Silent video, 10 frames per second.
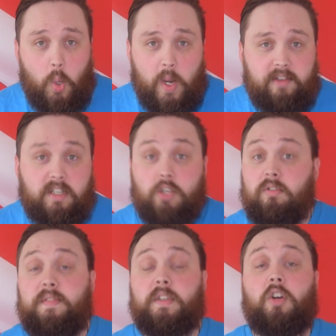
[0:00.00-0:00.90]
queries, or
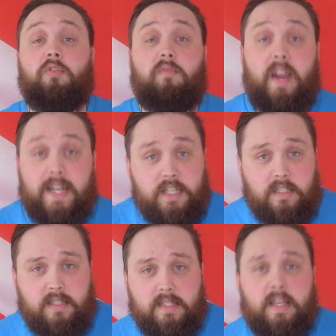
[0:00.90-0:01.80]
even
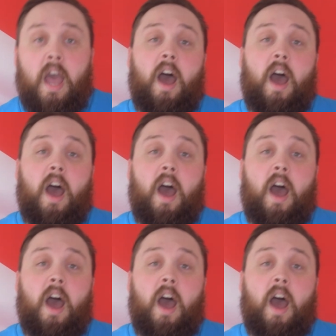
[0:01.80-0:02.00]
corrections,